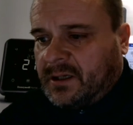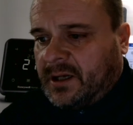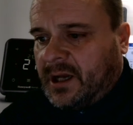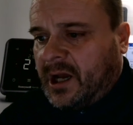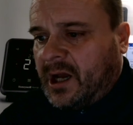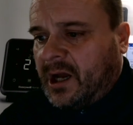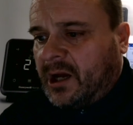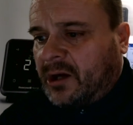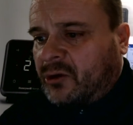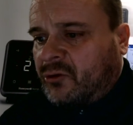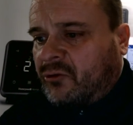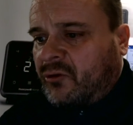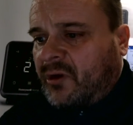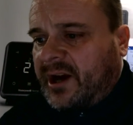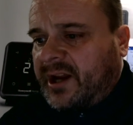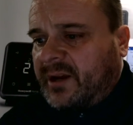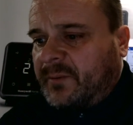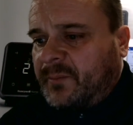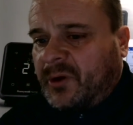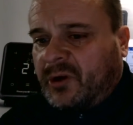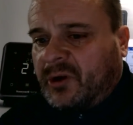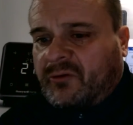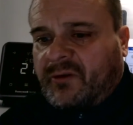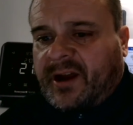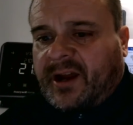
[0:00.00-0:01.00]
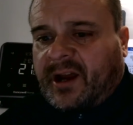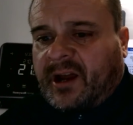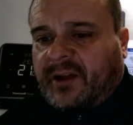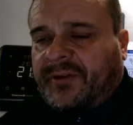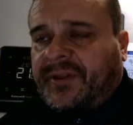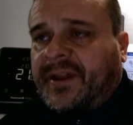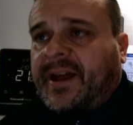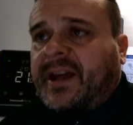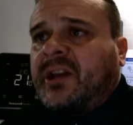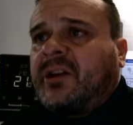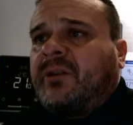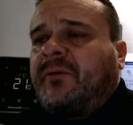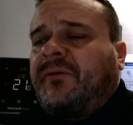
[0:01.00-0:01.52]
uh, Craig McGregor,
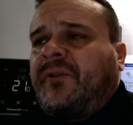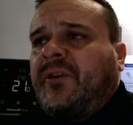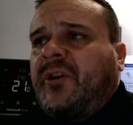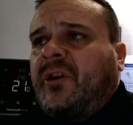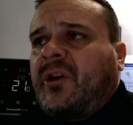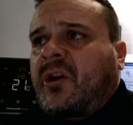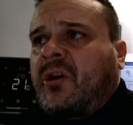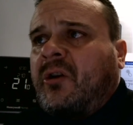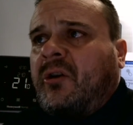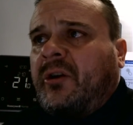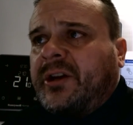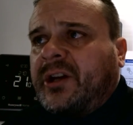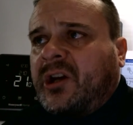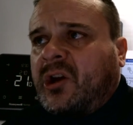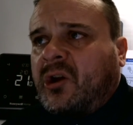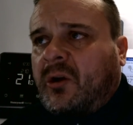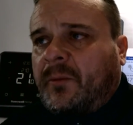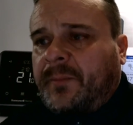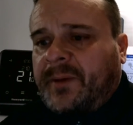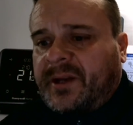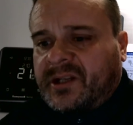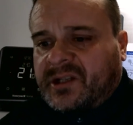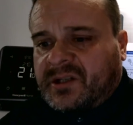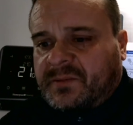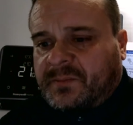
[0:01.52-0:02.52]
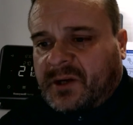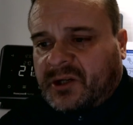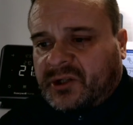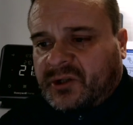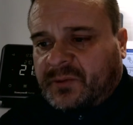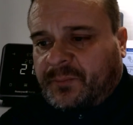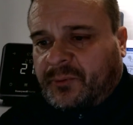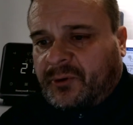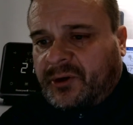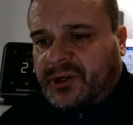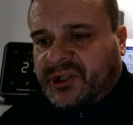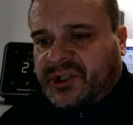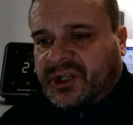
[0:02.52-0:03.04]
thank you for your kind comments, much
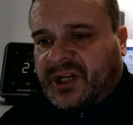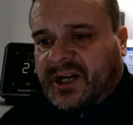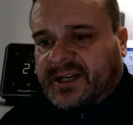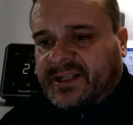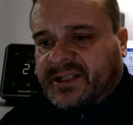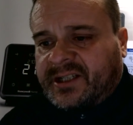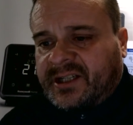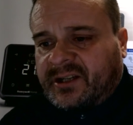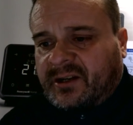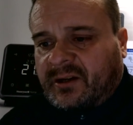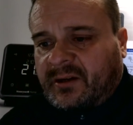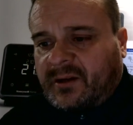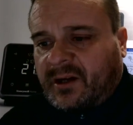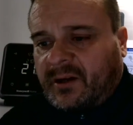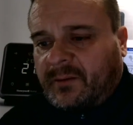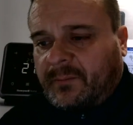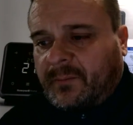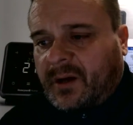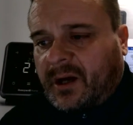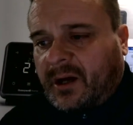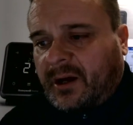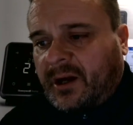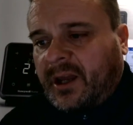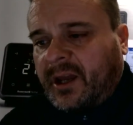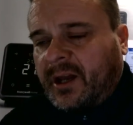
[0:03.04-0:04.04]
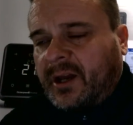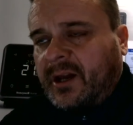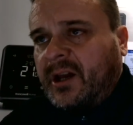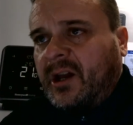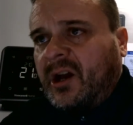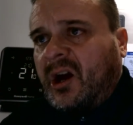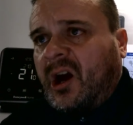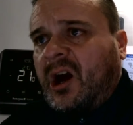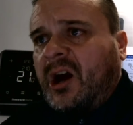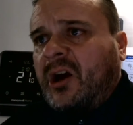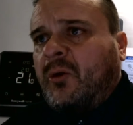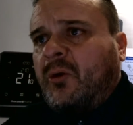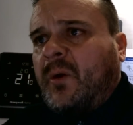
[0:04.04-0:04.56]
appreciated. I, um, I,
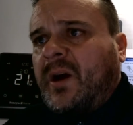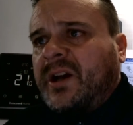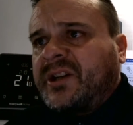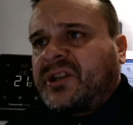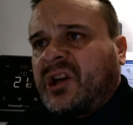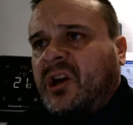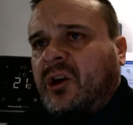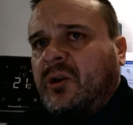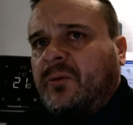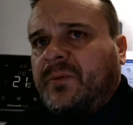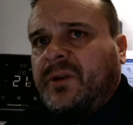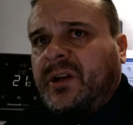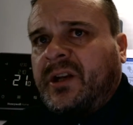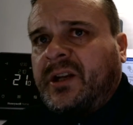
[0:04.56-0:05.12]
I always hope